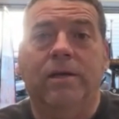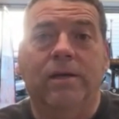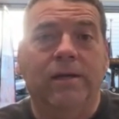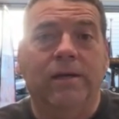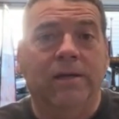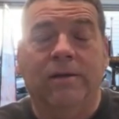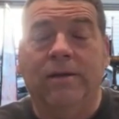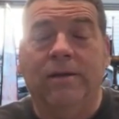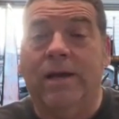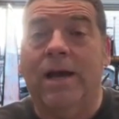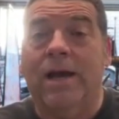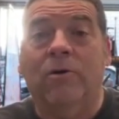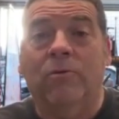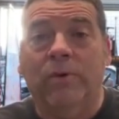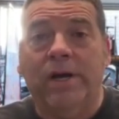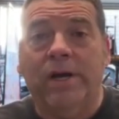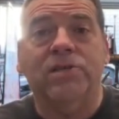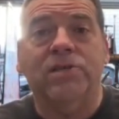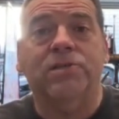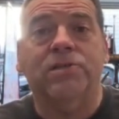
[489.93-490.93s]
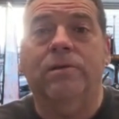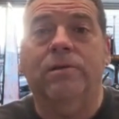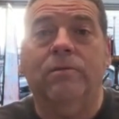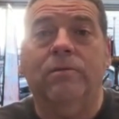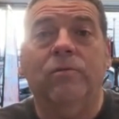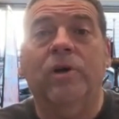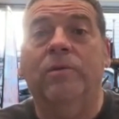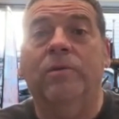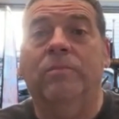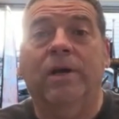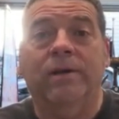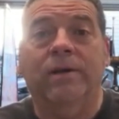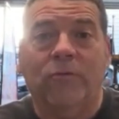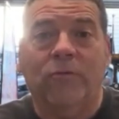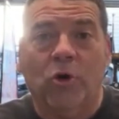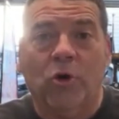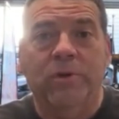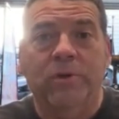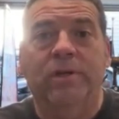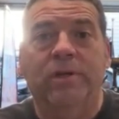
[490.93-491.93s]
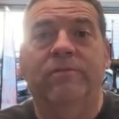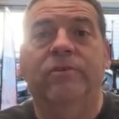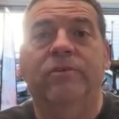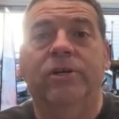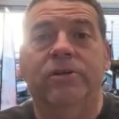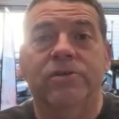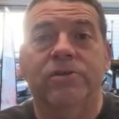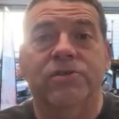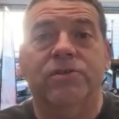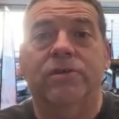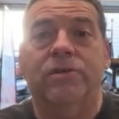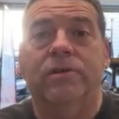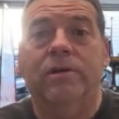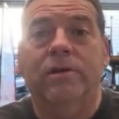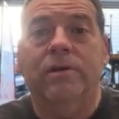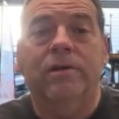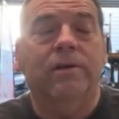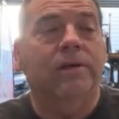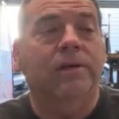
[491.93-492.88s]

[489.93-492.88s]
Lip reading: and out west in my formative years,